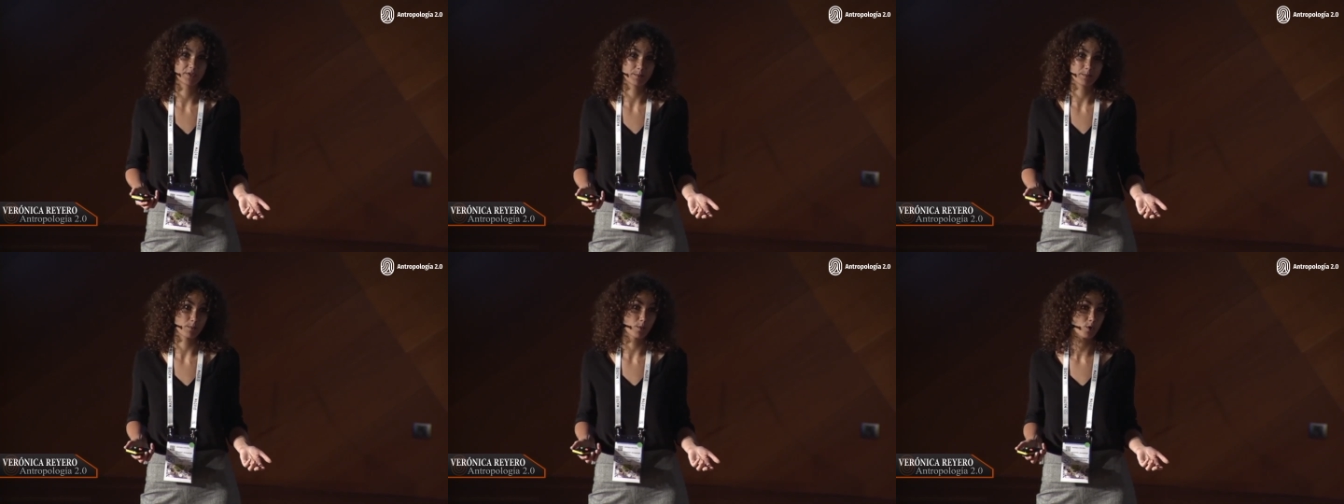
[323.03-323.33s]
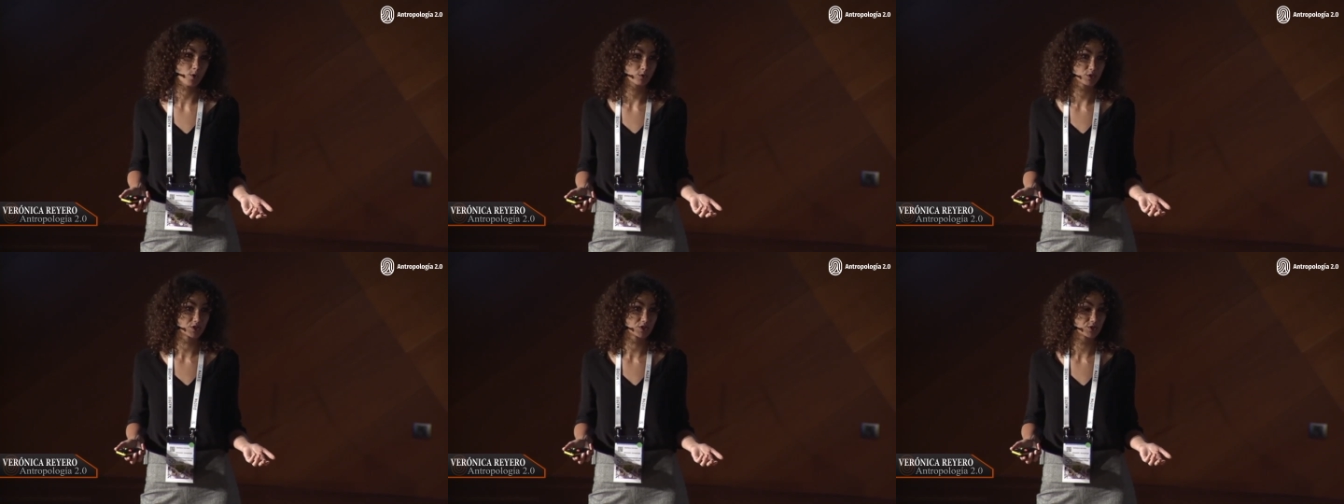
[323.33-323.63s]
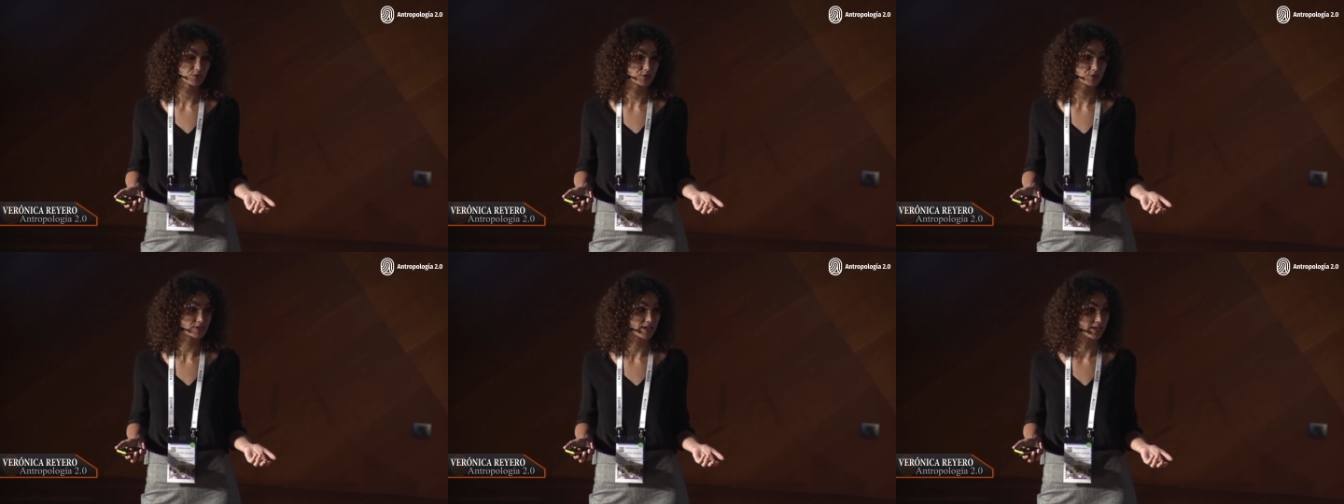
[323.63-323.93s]
most
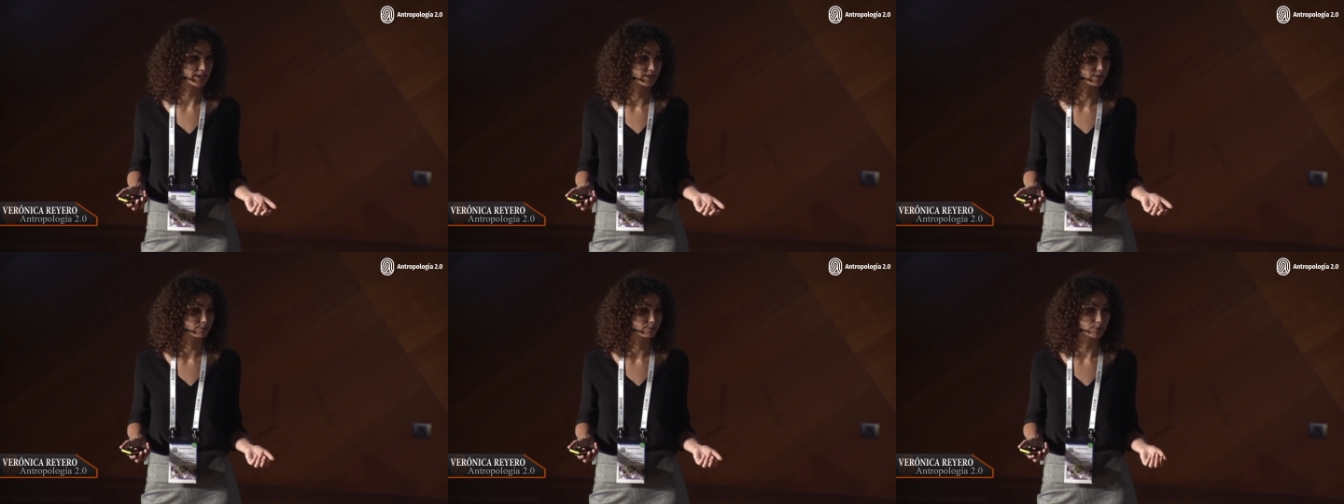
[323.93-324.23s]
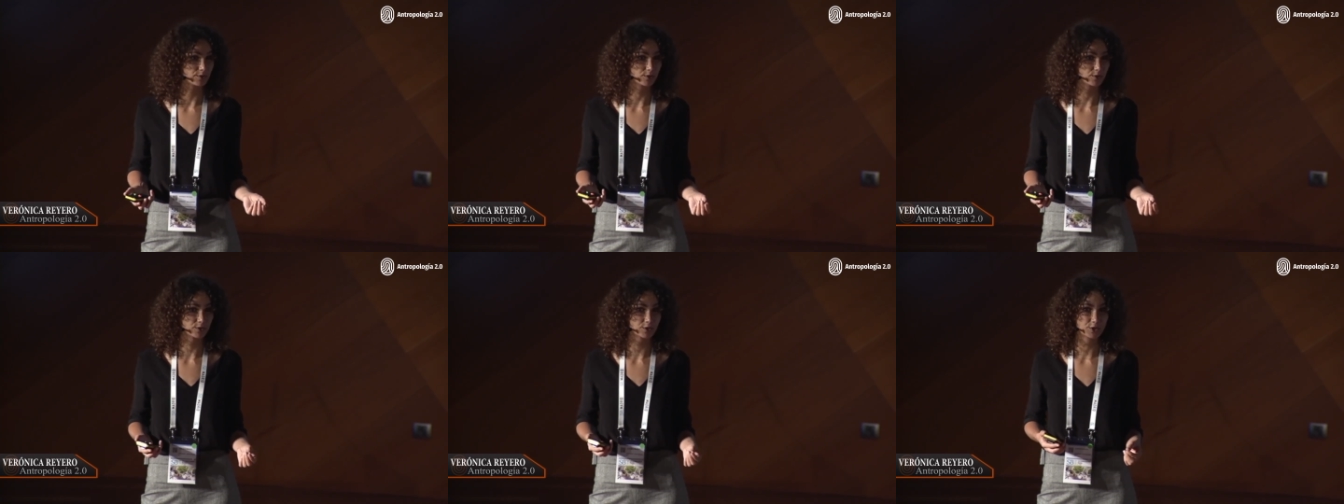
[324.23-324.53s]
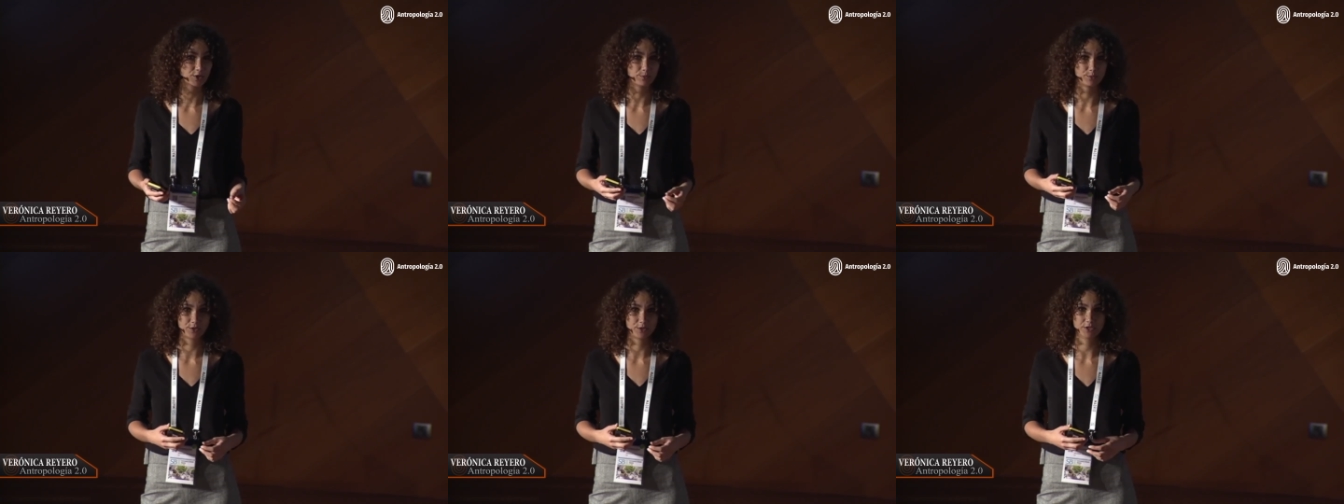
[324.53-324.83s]
sustainable
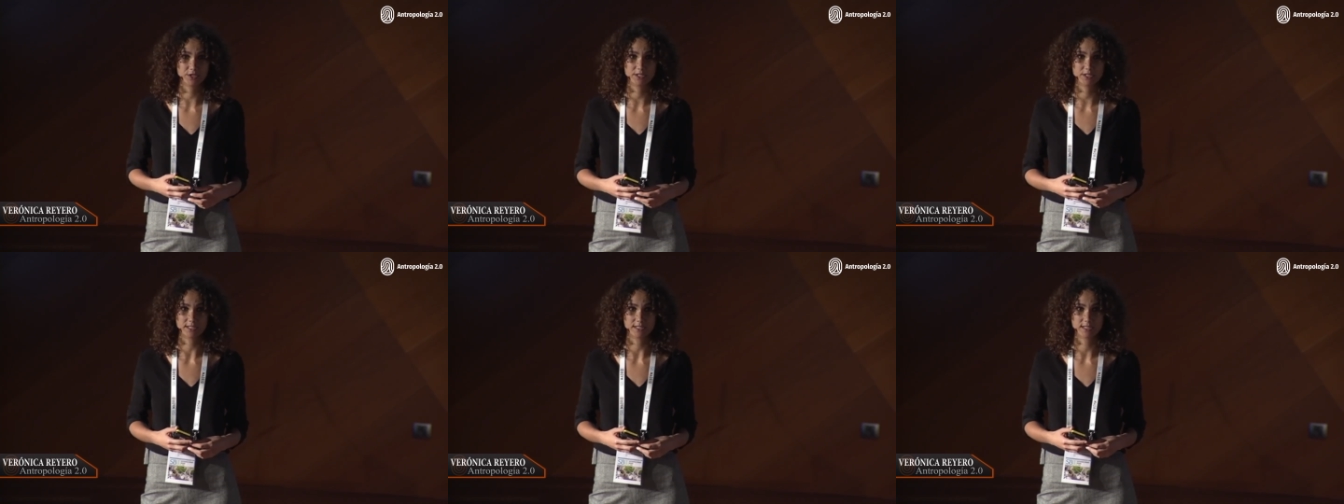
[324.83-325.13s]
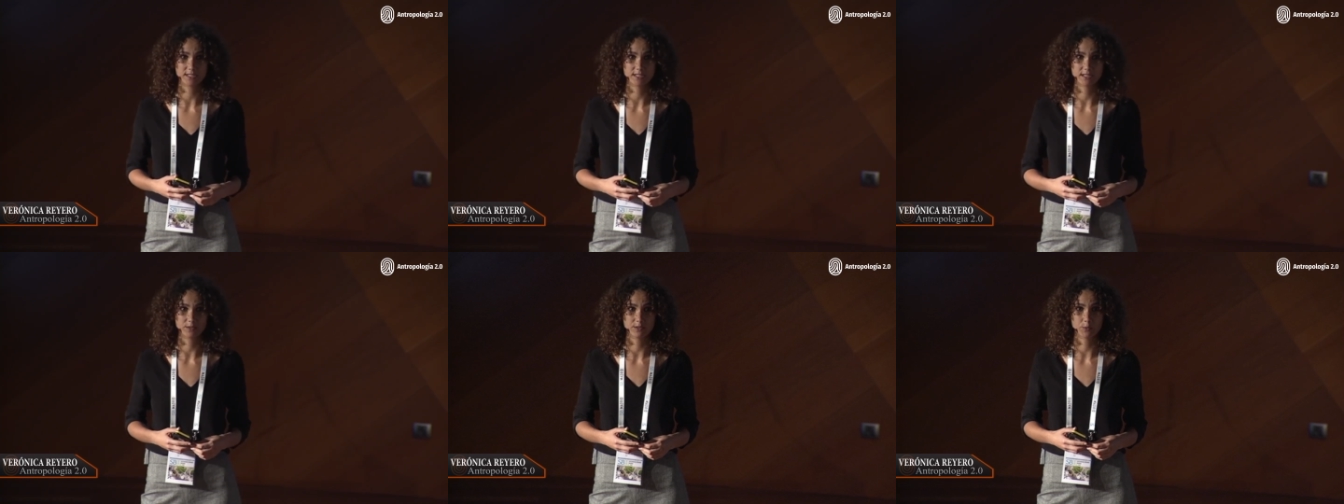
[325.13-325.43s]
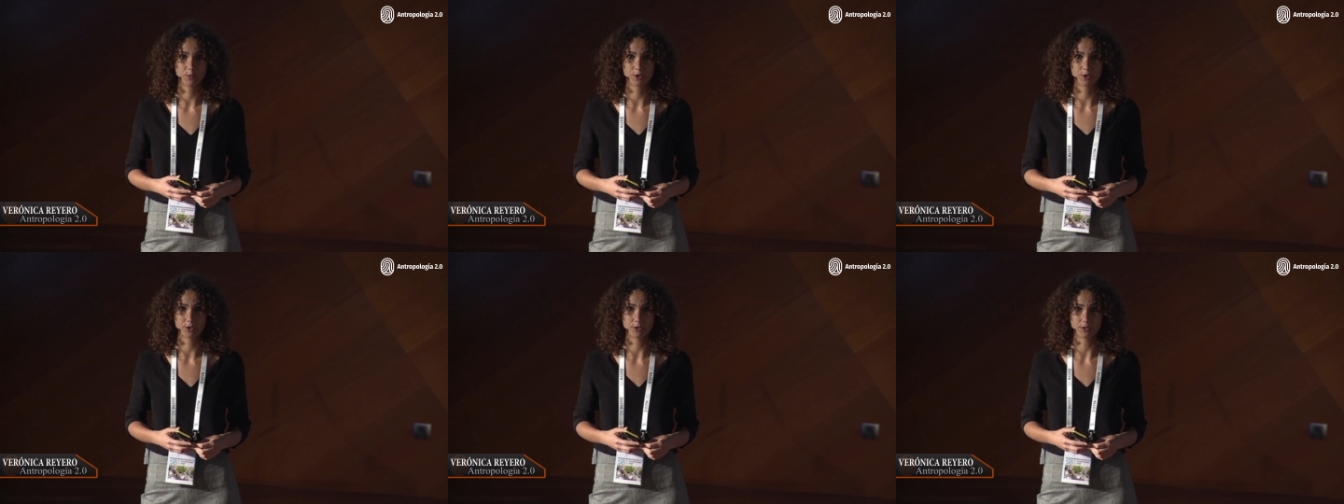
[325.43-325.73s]
communities in the
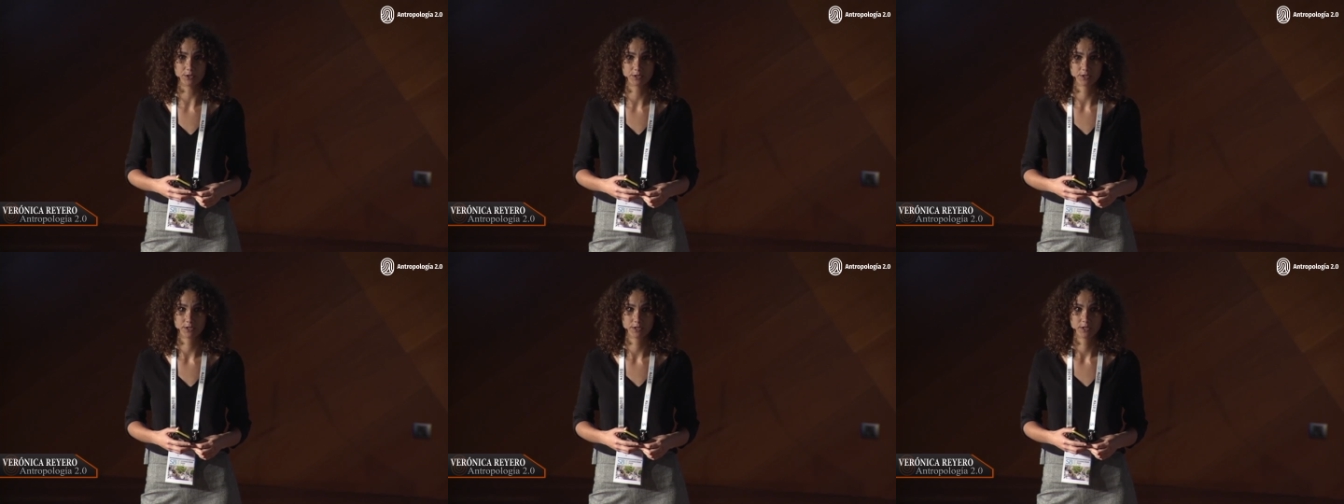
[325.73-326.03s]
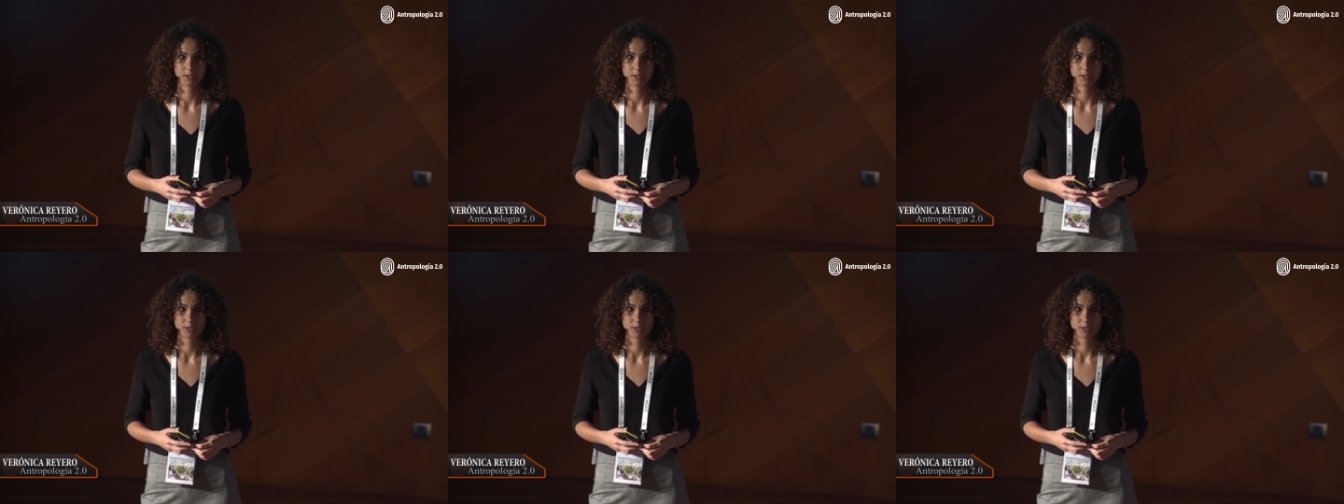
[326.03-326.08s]
world?